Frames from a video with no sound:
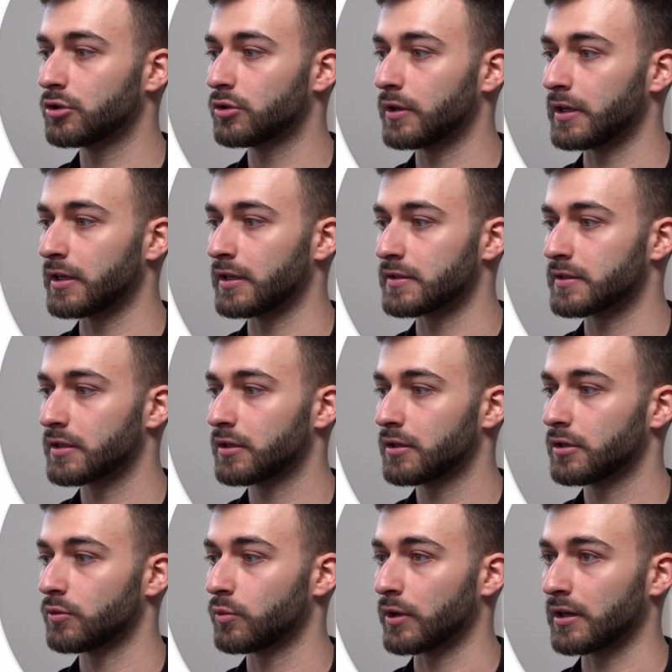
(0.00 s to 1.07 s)
is
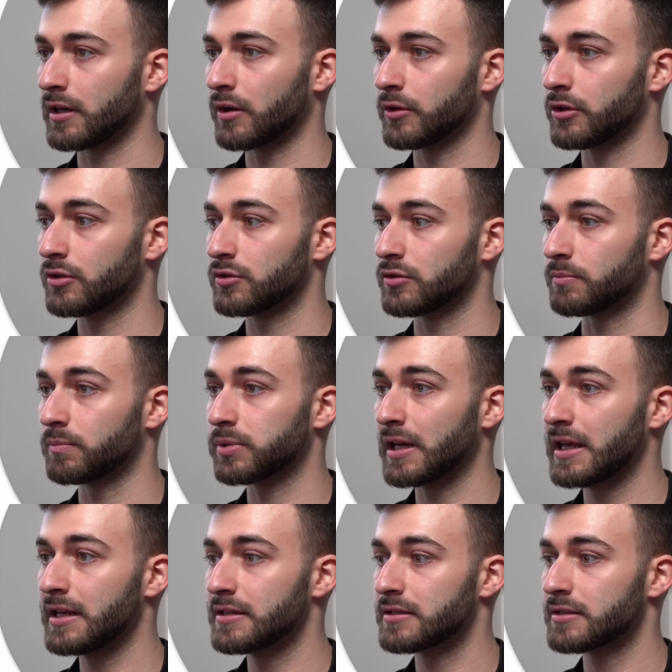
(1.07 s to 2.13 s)
we're allowing you to
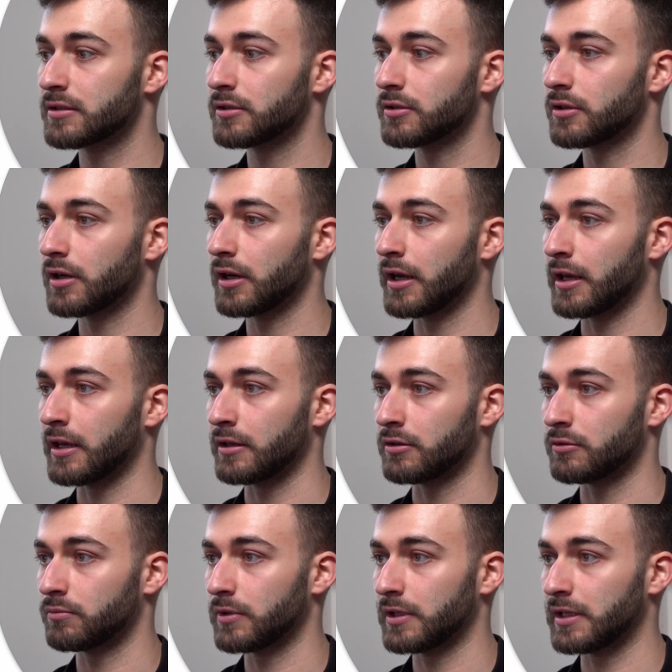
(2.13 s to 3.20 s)
place a
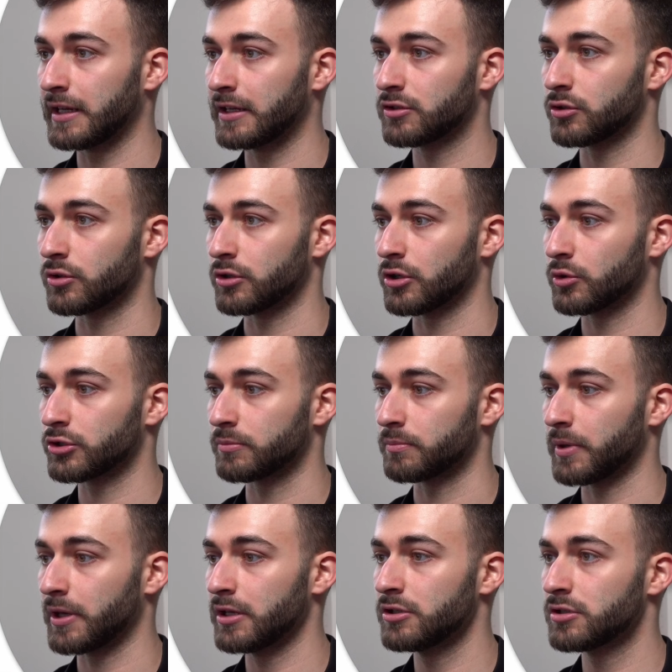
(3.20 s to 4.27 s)
link to your Notion
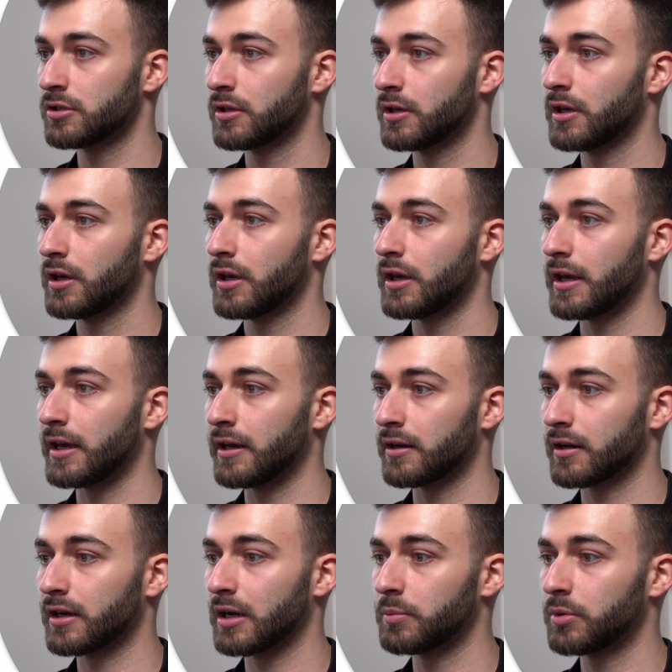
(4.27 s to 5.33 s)
page. And in a
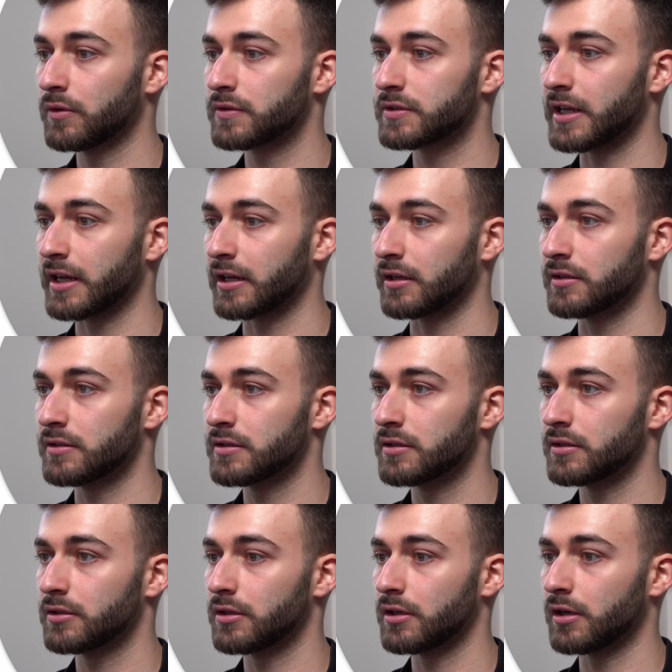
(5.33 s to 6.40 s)
couple of seconds
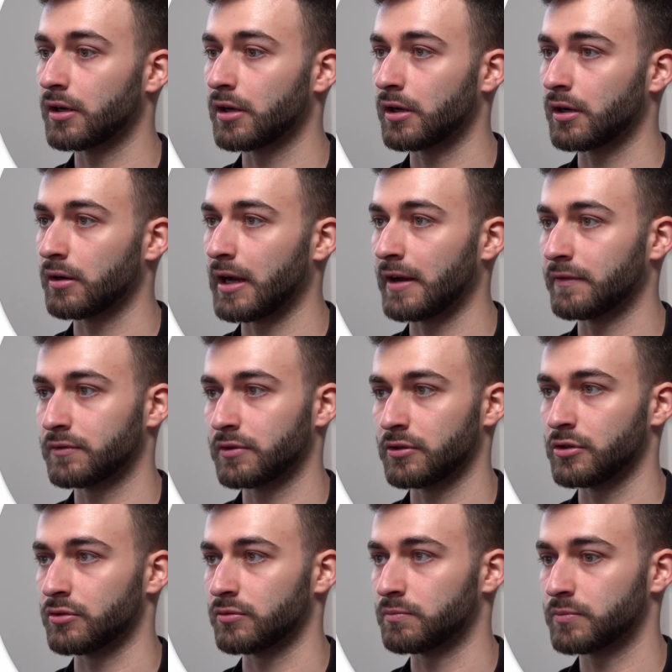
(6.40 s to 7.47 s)
after
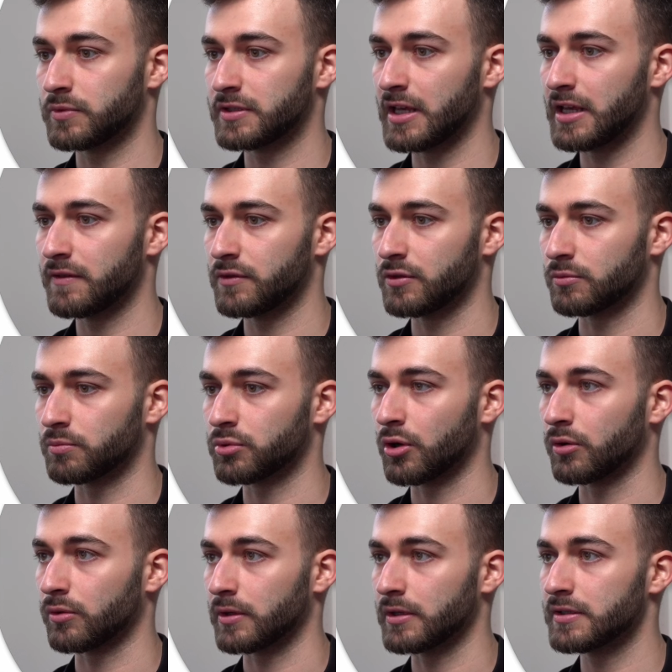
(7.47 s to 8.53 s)
you save your
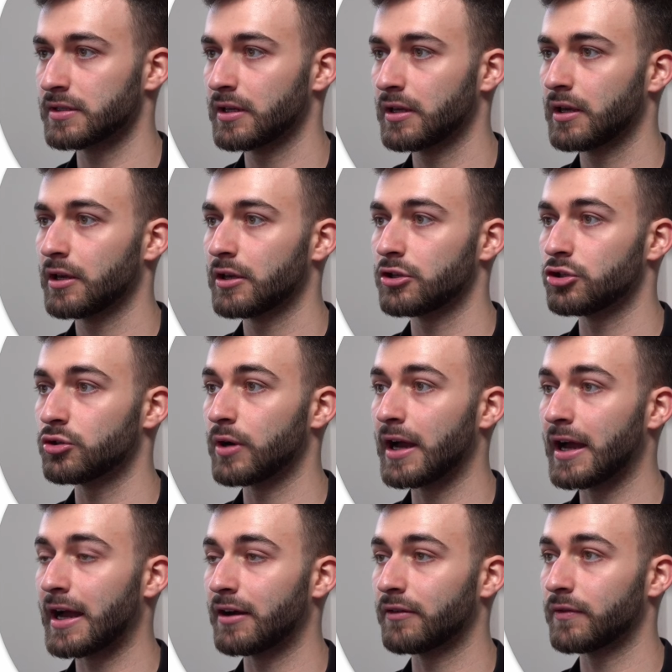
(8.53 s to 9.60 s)
progress, you
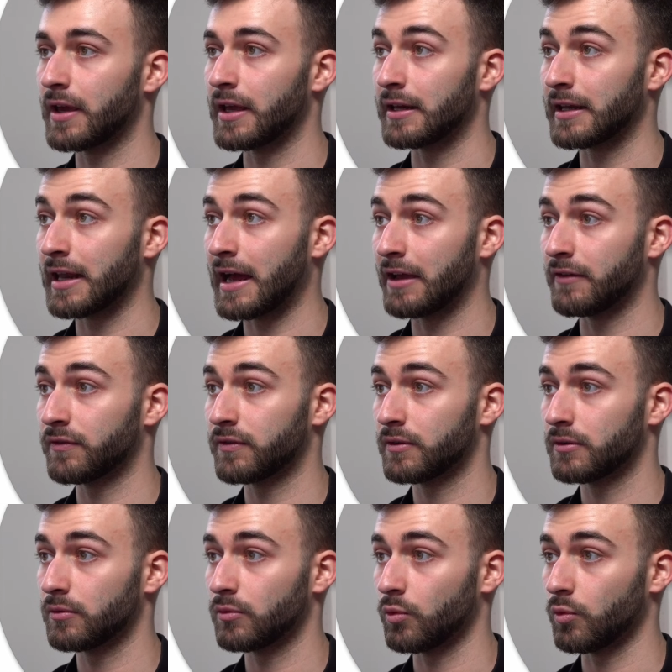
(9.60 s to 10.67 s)
have a live
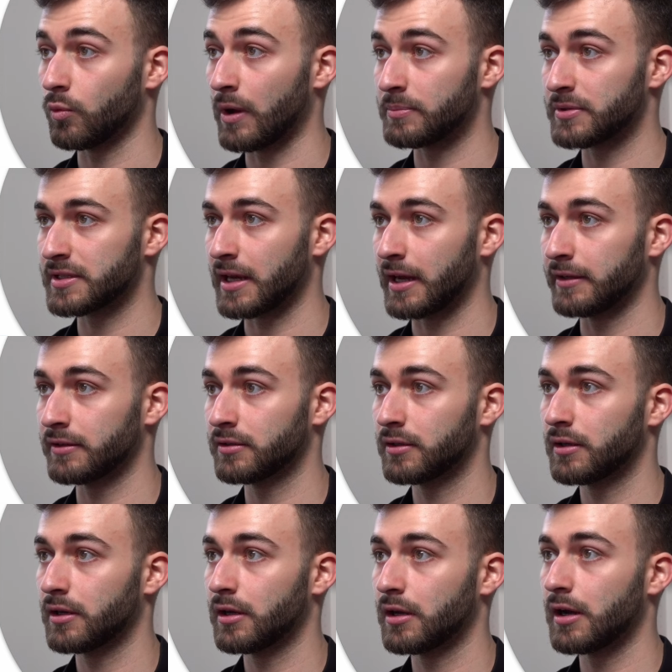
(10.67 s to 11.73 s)
website
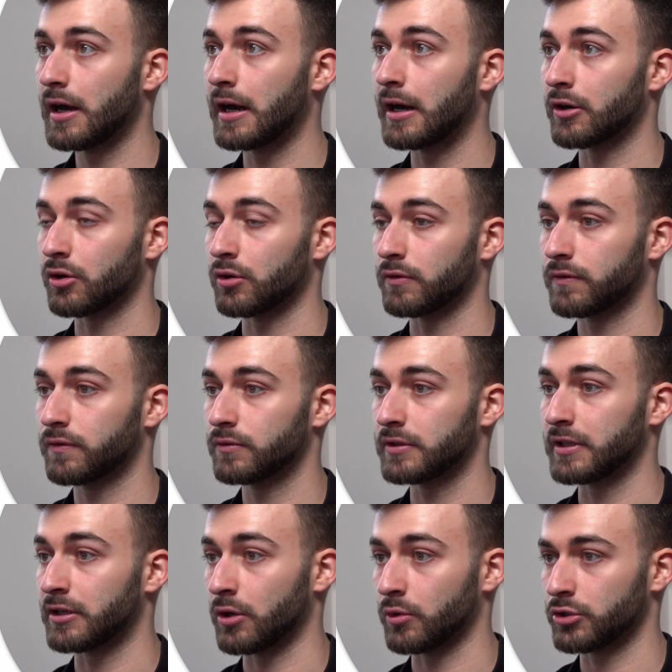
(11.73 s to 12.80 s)
out of the
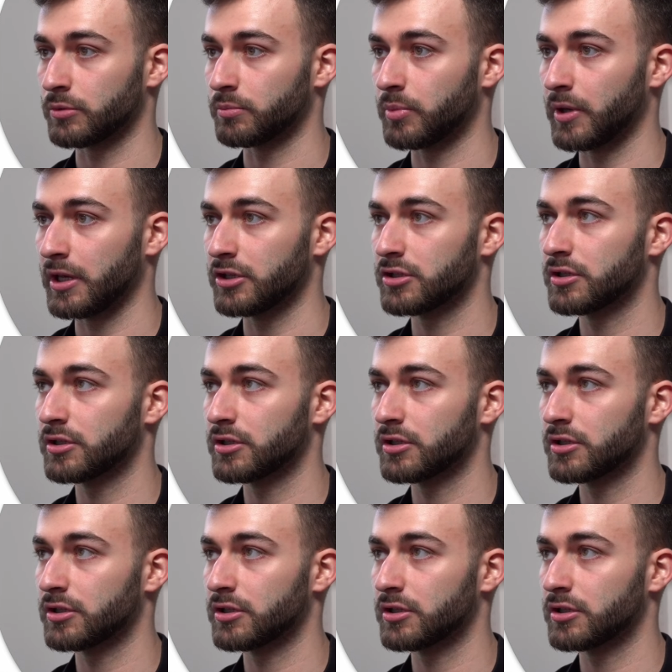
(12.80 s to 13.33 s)
Notion page.